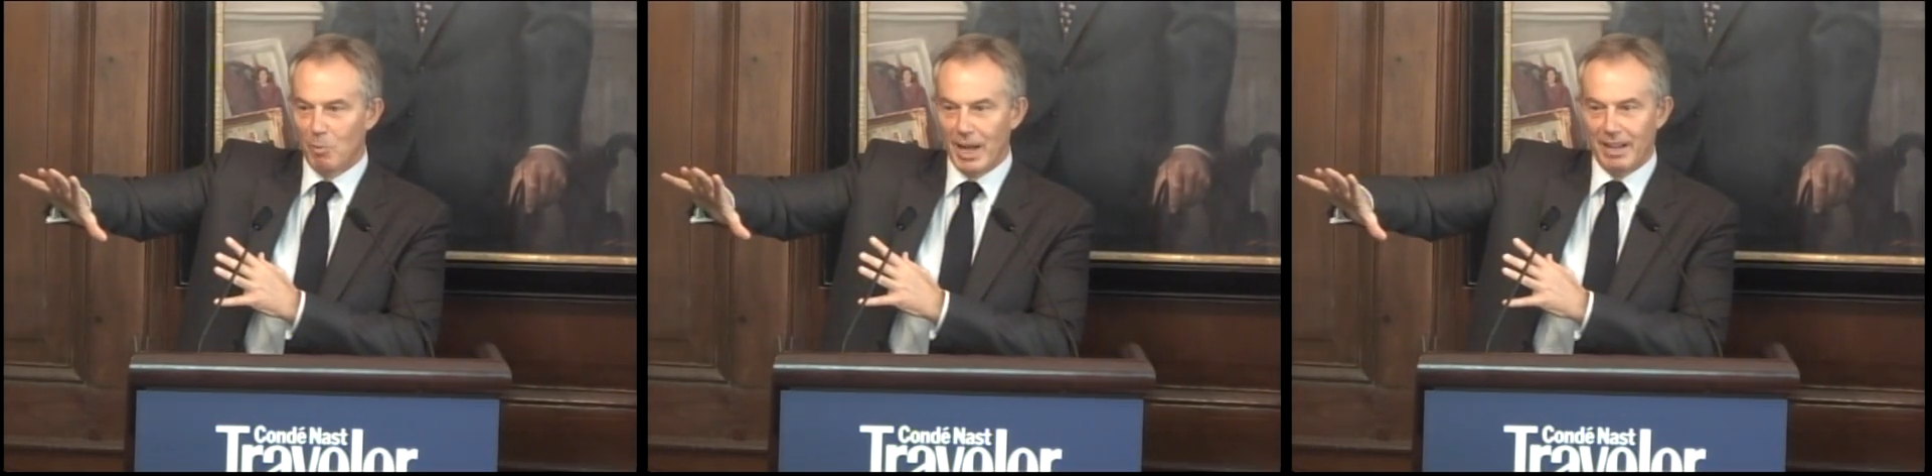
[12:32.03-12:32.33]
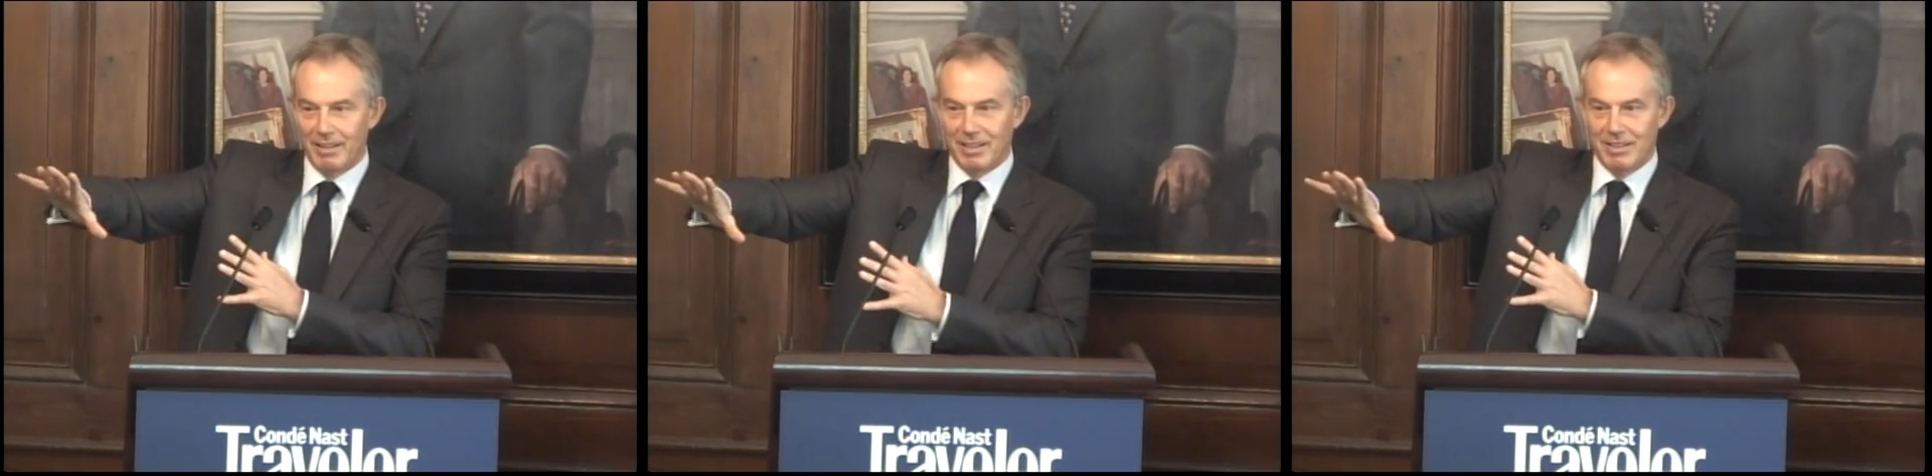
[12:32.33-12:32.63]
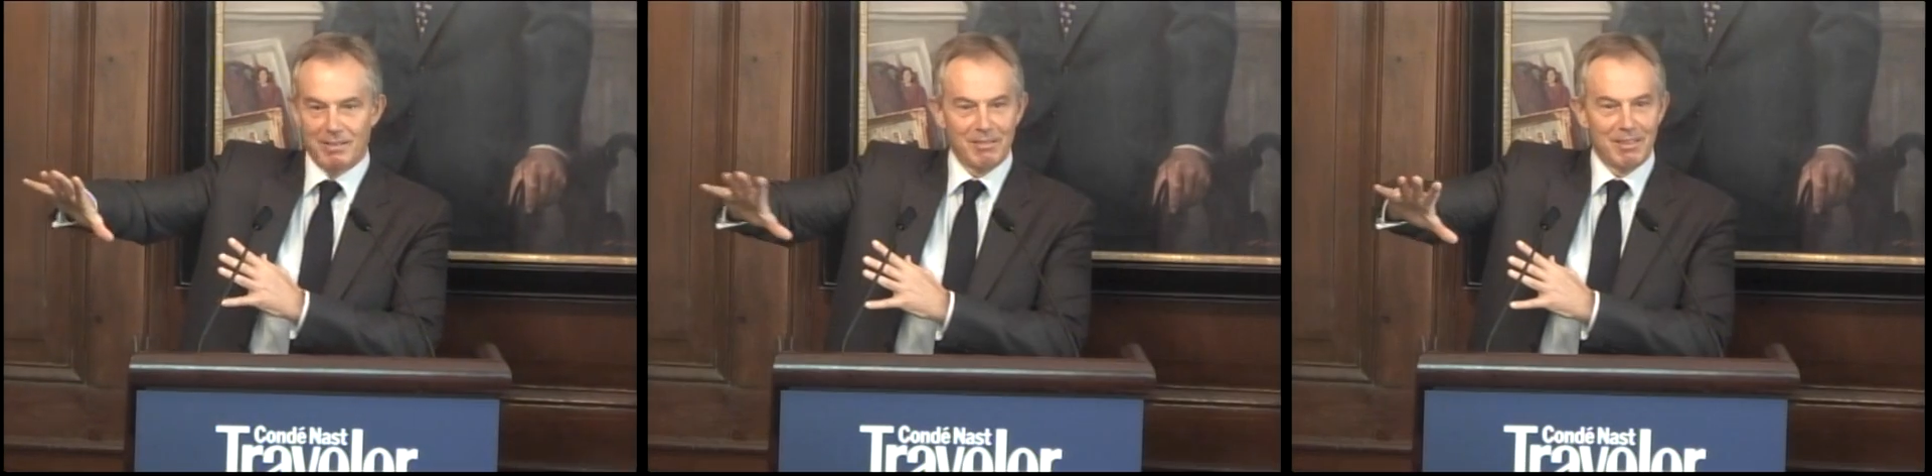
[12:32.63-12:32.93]
where
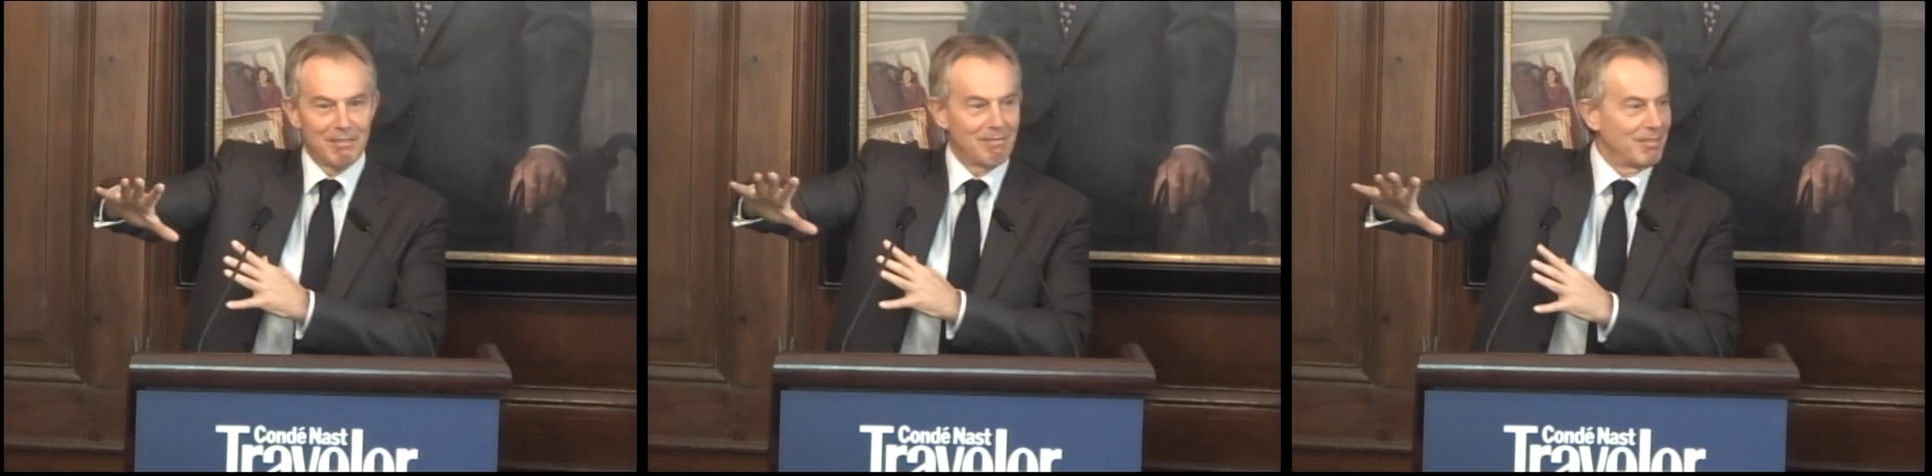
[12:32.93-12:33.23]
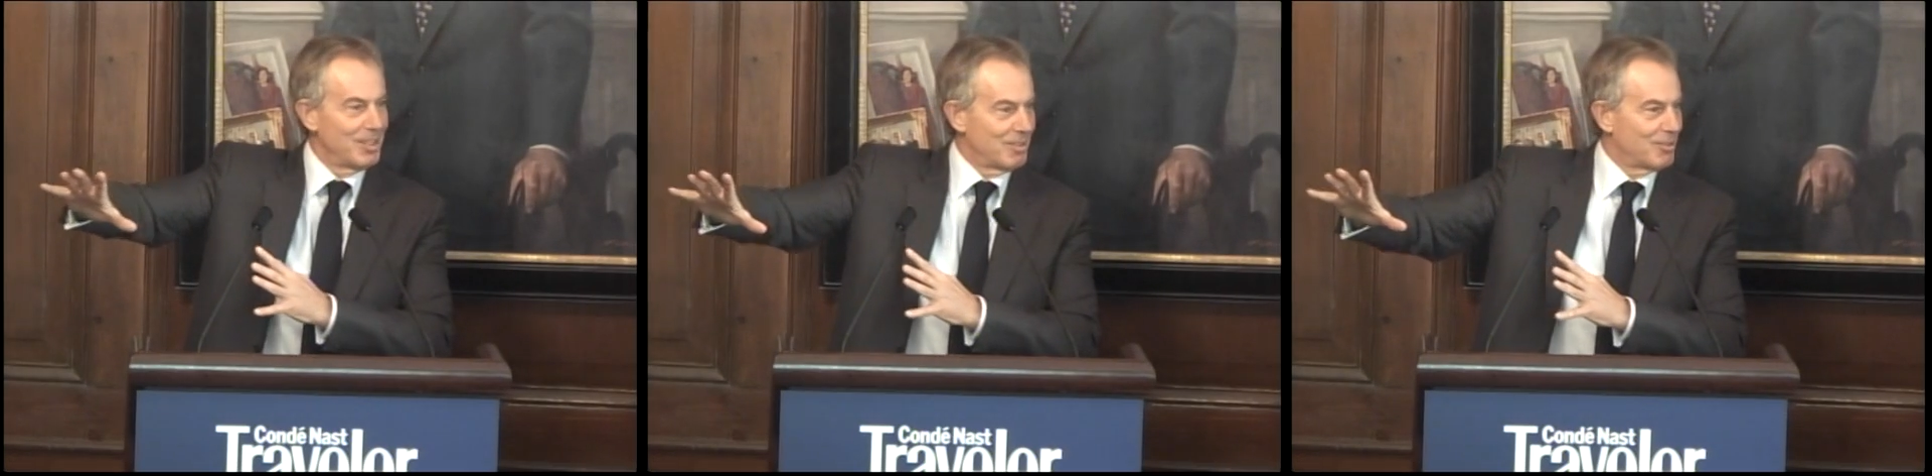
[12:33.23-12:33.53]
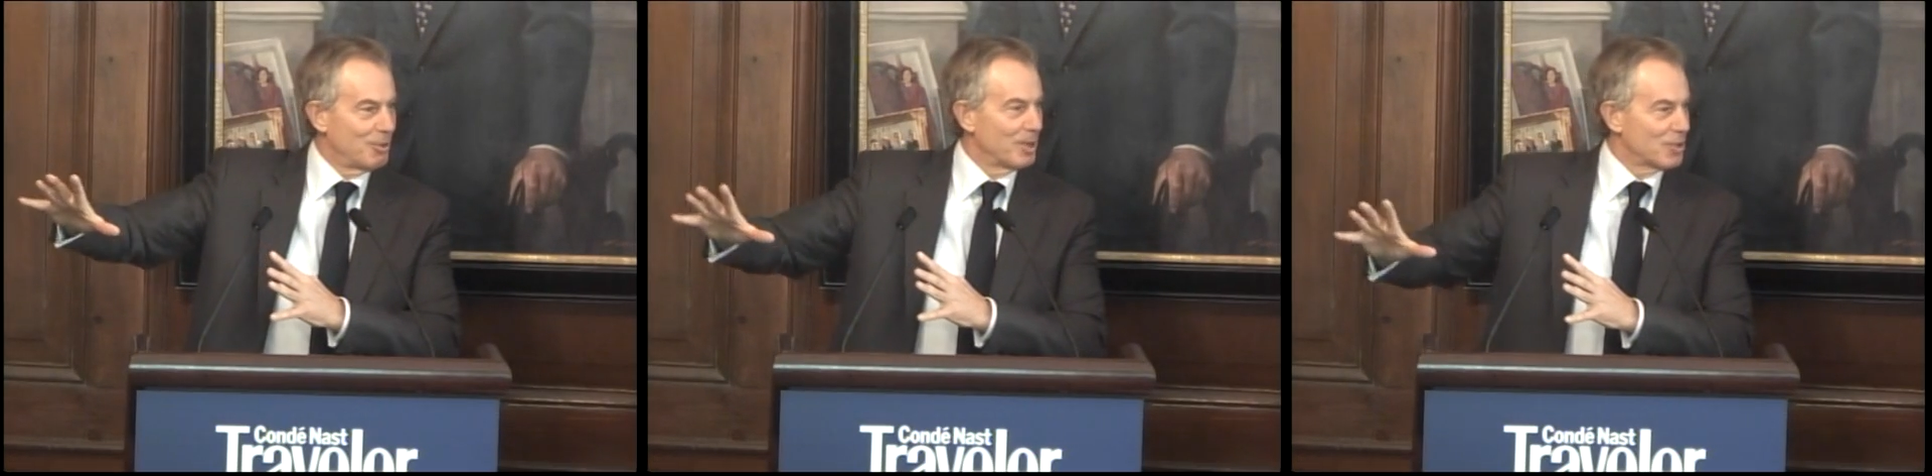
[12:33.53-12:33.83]
these
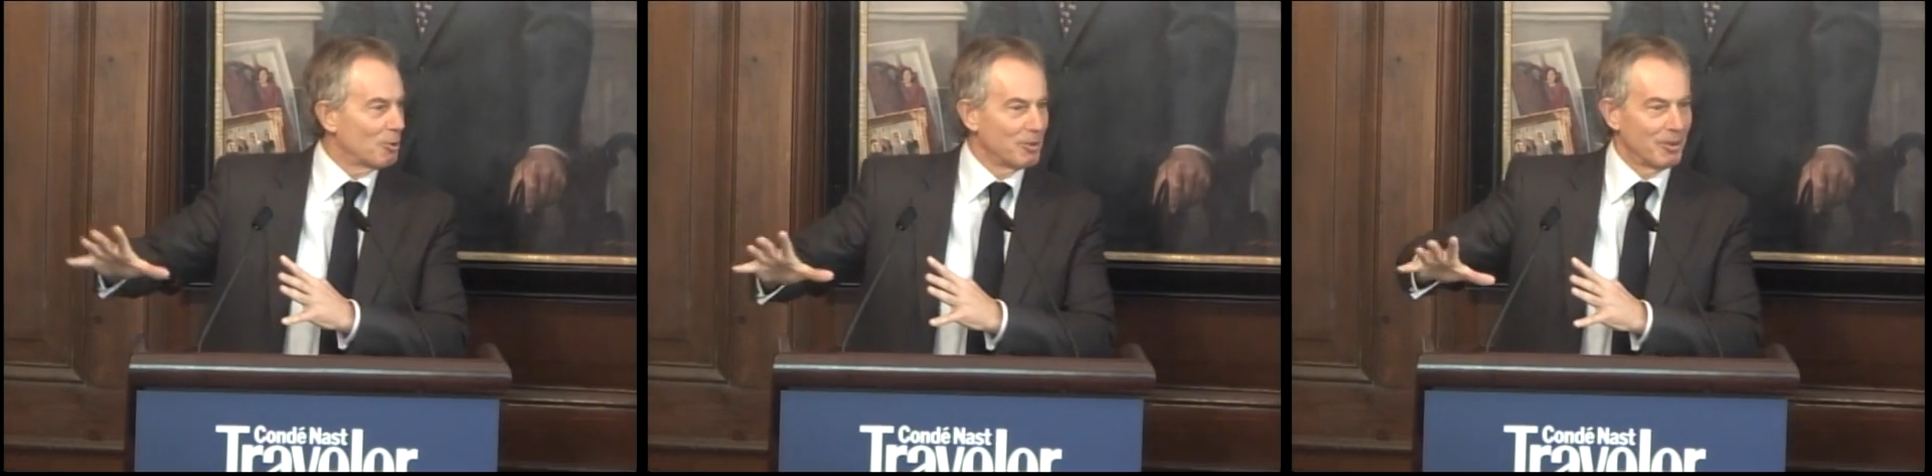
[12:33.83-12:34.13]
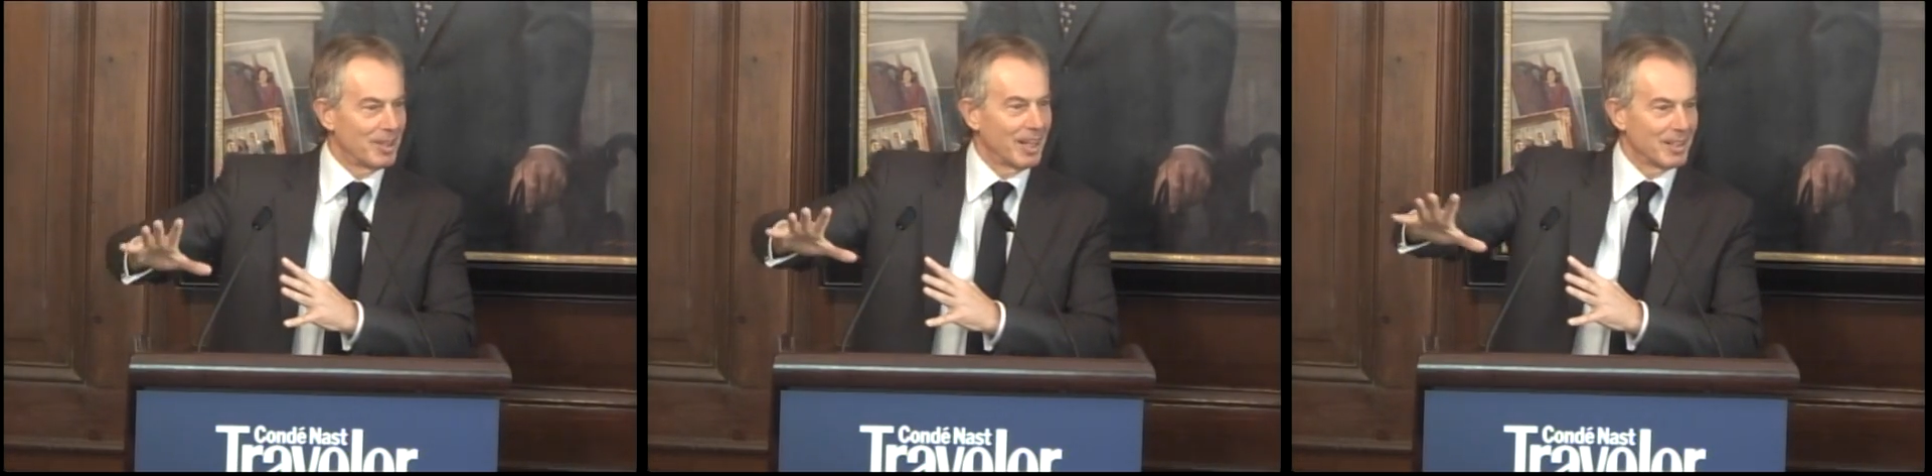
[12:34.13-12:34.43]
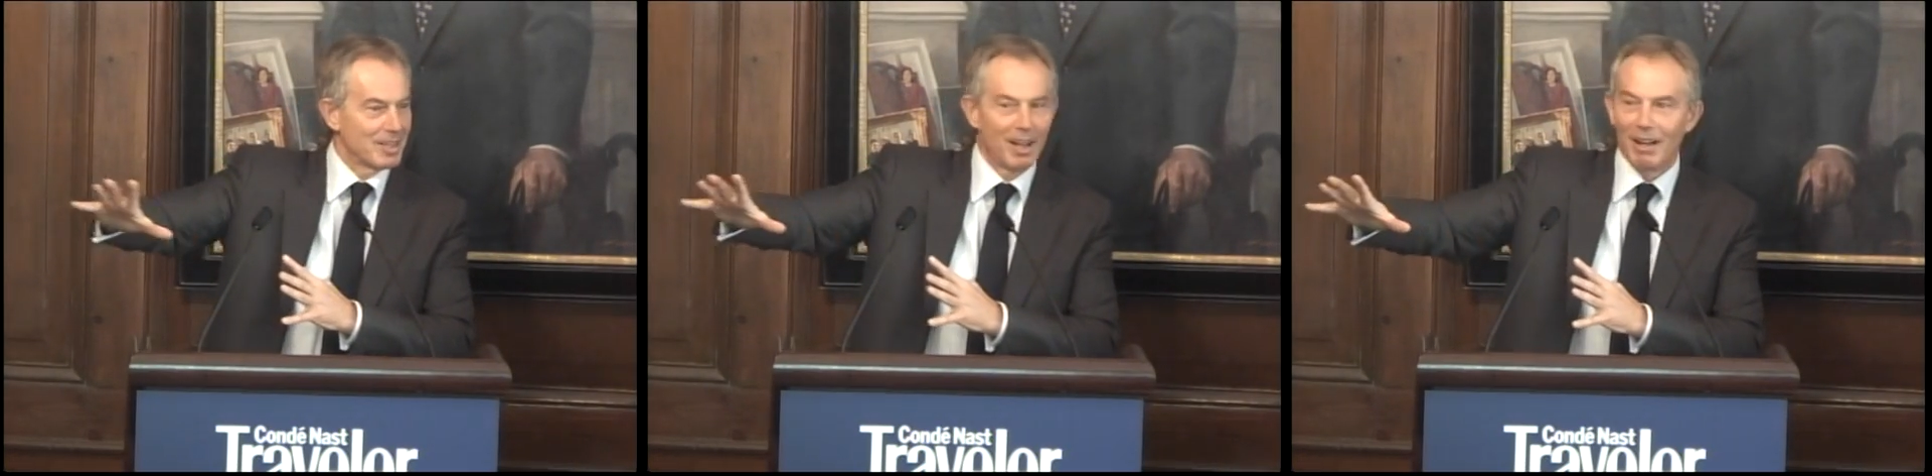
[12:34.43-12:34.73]
two extraordinary
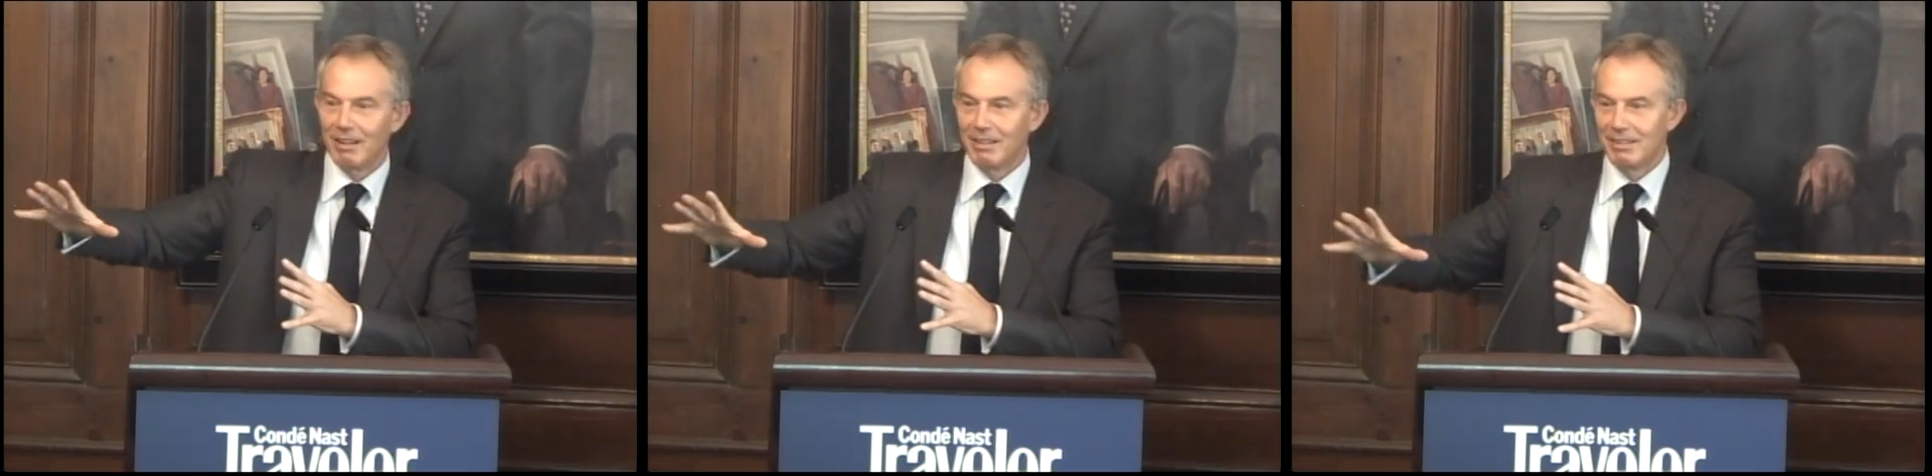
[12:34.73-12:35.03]
things are,